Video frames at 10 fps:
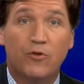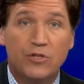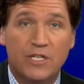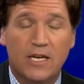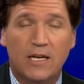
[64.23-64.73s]

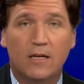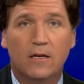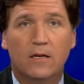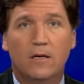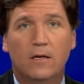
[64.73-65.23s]
about
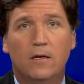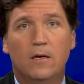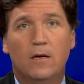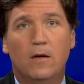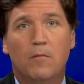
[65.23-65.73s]
diversity.
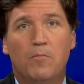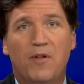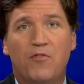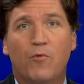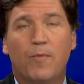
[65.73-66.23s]

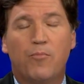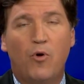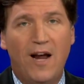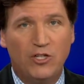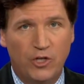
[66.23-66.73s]
But the
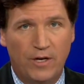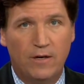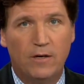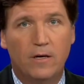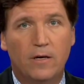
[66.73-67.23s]

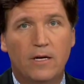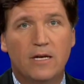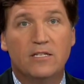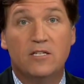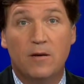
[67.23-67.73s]
repression
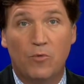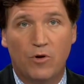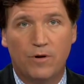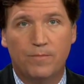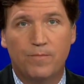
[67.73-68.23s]
is
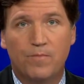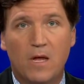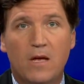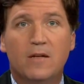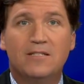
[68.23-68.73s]
similar.
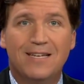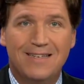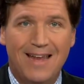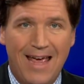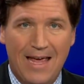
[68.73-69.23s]

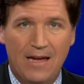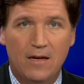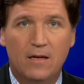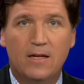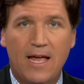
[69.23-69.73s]
Okay,